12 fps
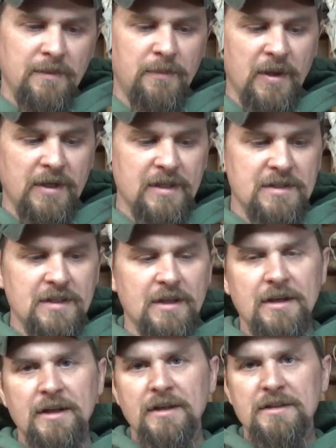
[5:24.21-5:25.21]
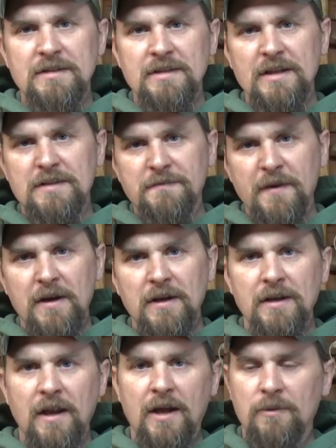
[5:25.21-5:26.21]
but considering it's
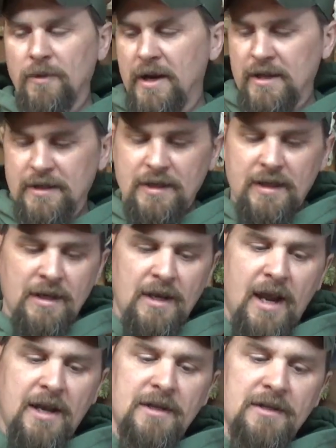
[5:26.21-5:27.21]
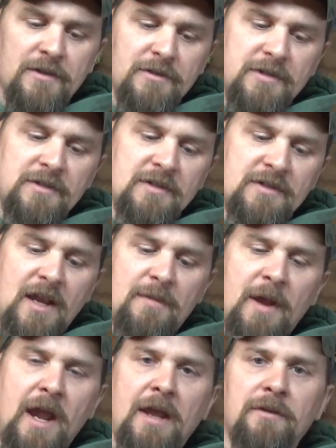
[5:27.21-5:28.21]
fairly lightweight and it uses the
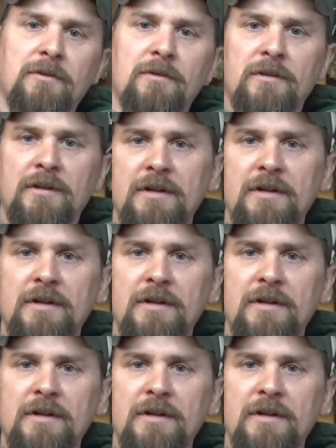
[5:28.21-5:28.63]
same handle